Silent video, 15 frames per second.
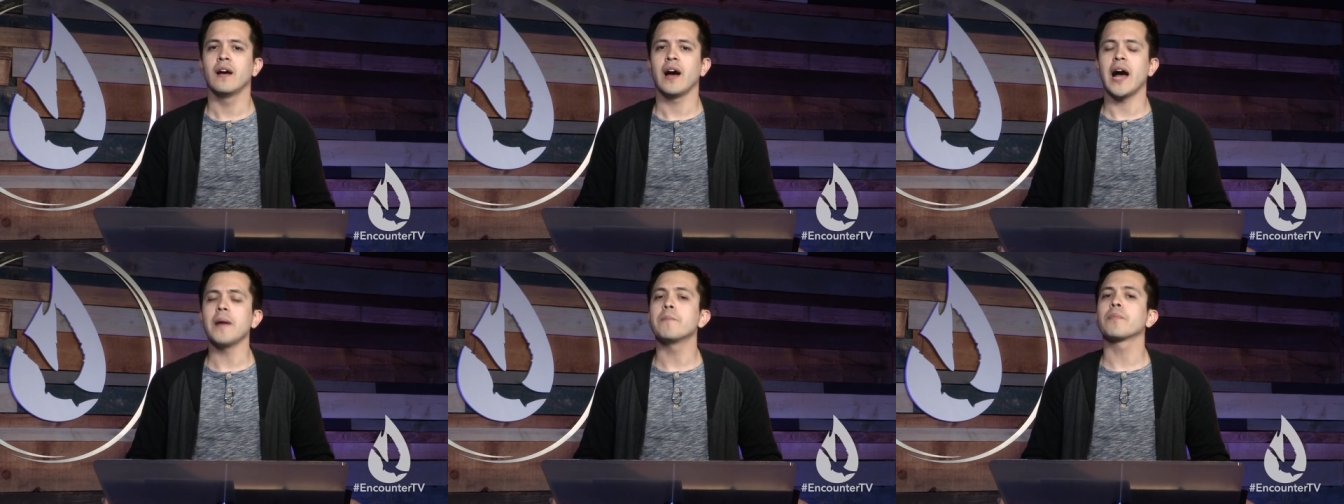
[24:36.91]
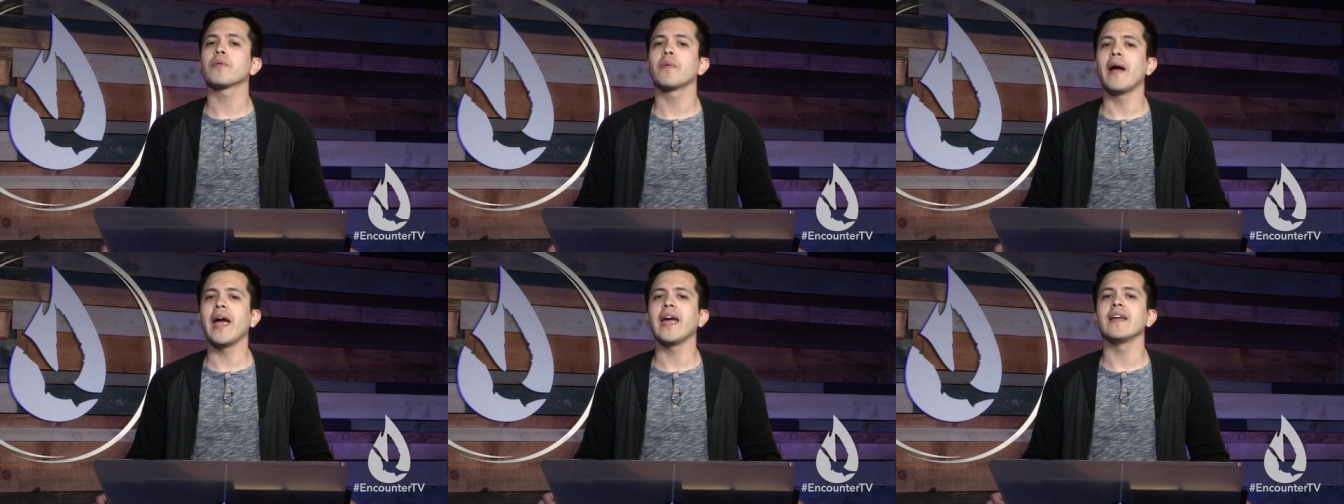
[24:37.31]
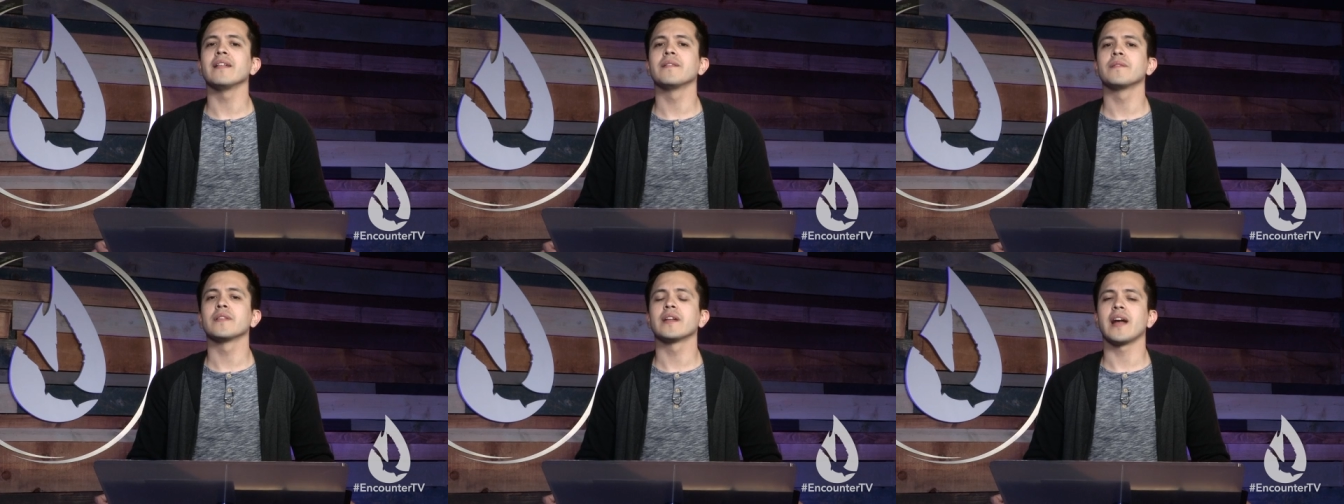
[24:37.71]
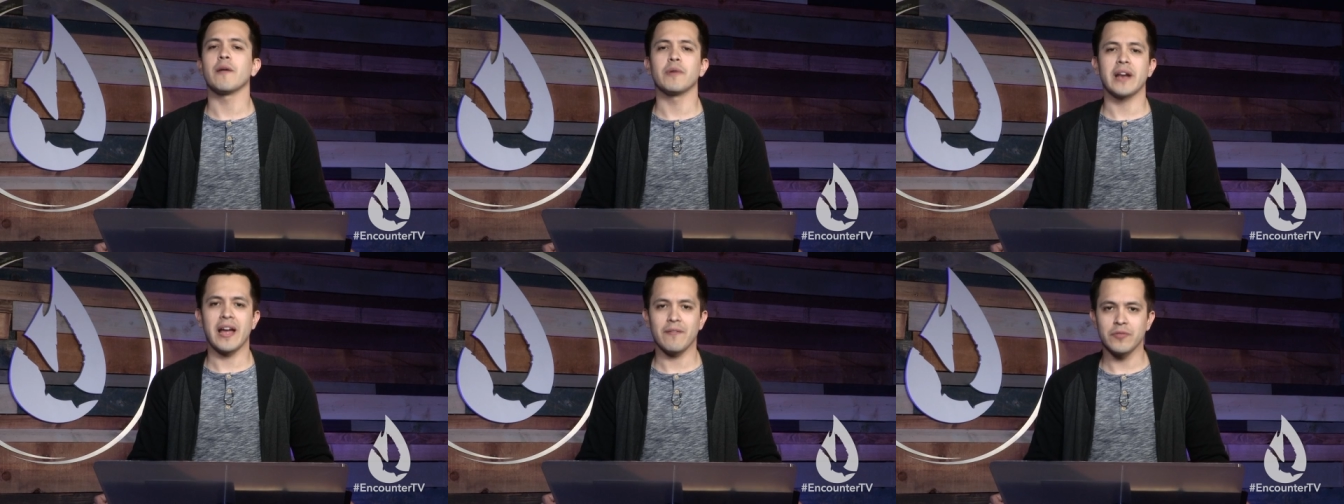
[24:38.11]
I pray that I
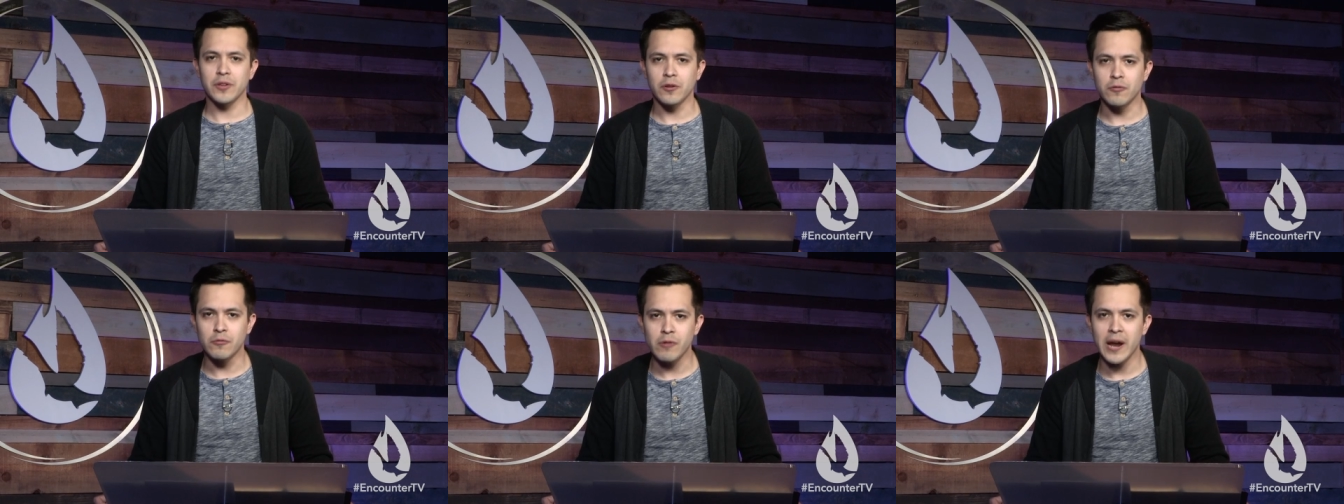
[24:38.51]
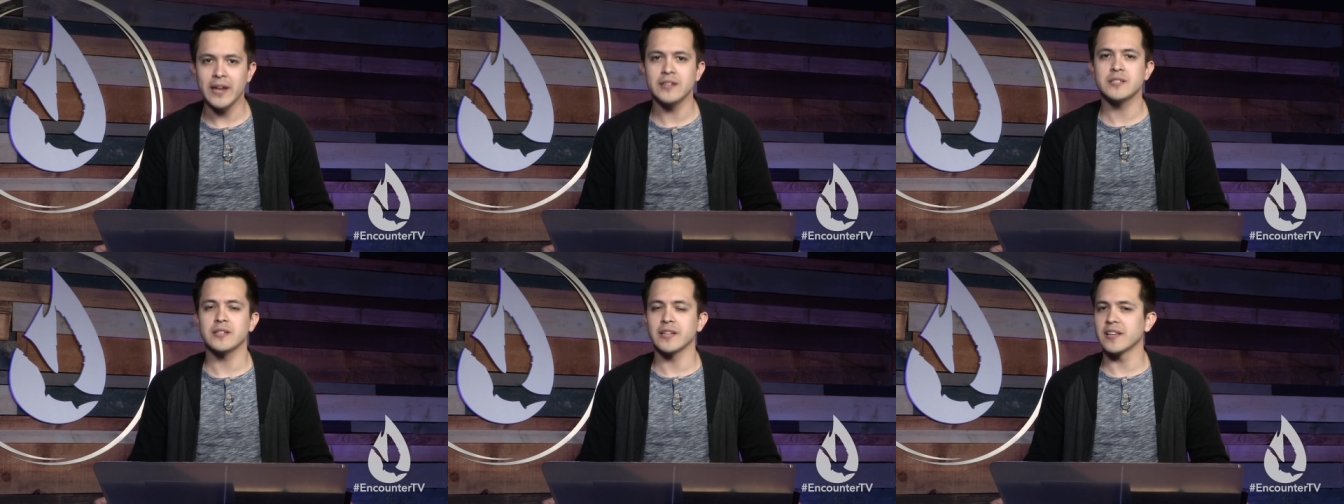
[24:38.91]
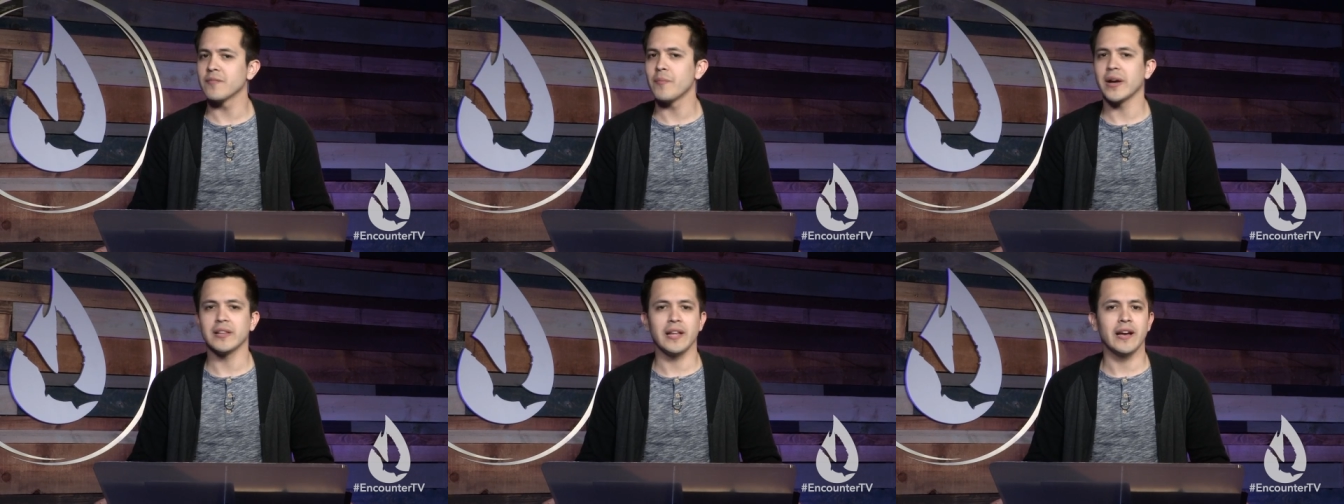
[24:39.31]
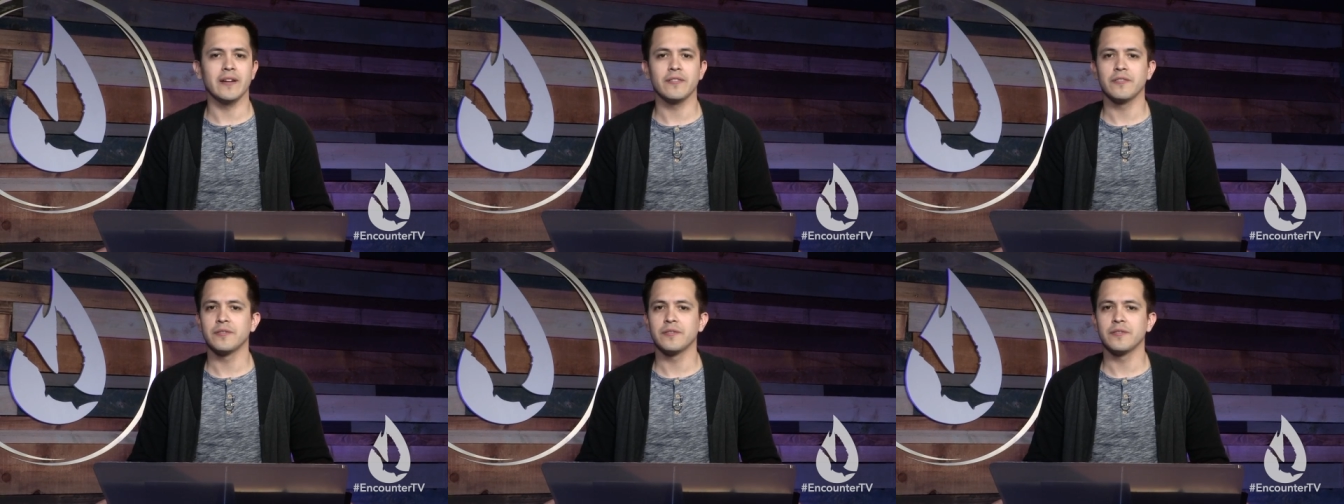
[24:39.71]
would have the grace to give my life.